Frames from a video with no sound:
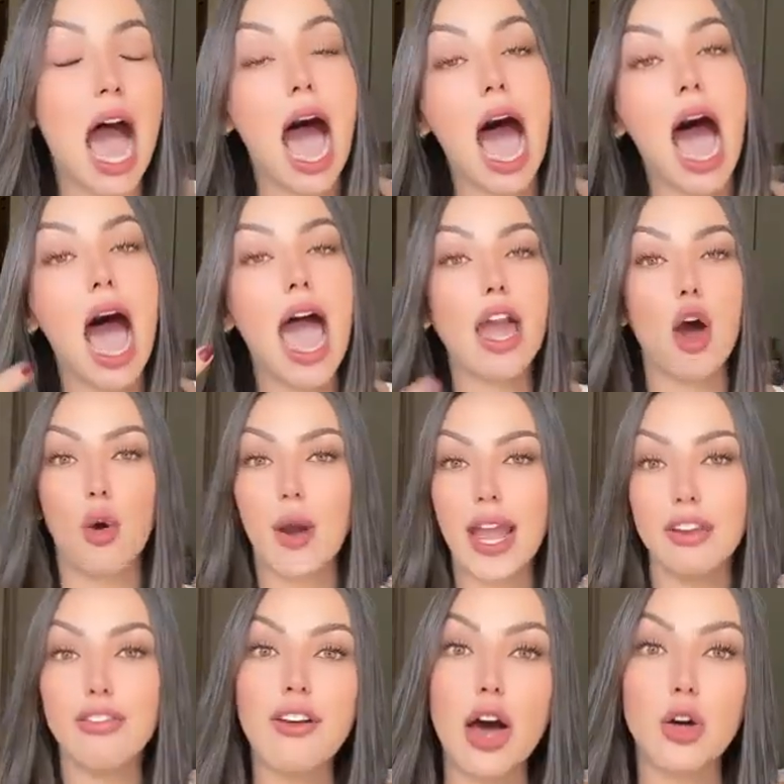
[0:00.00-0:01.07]
I
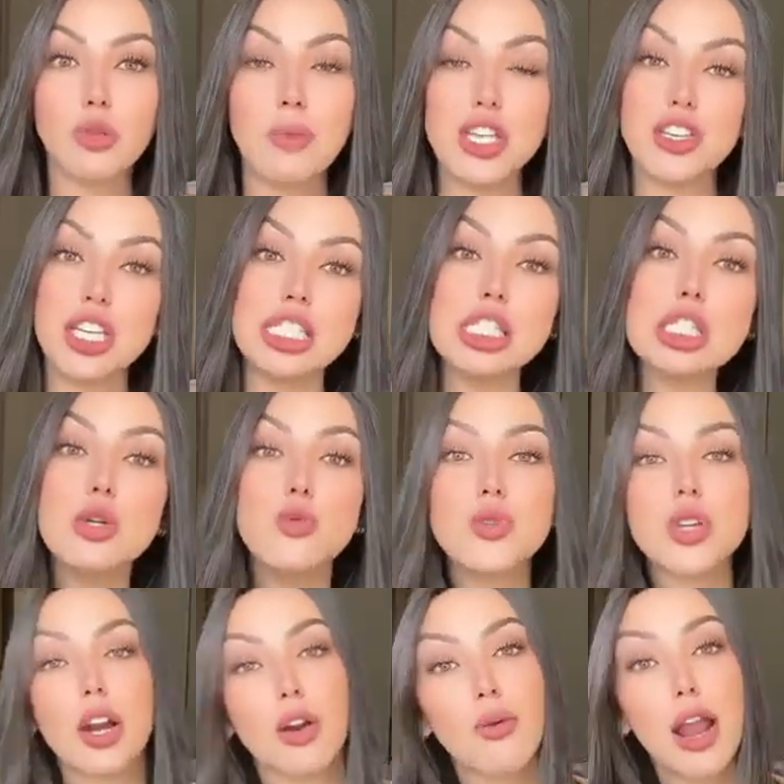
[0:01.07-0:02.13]
already felt my jeans
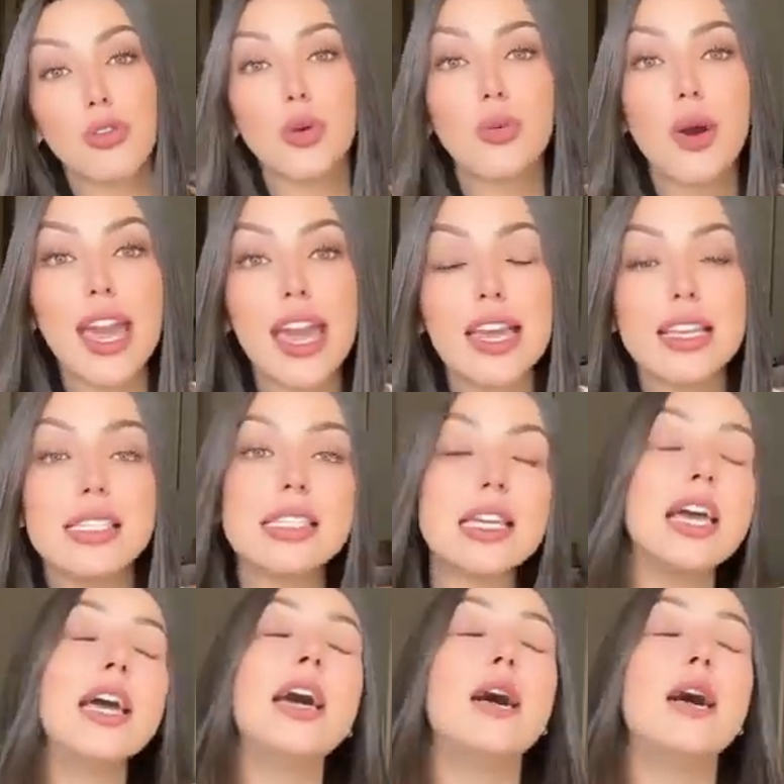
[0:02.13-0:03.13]
looser around the waist.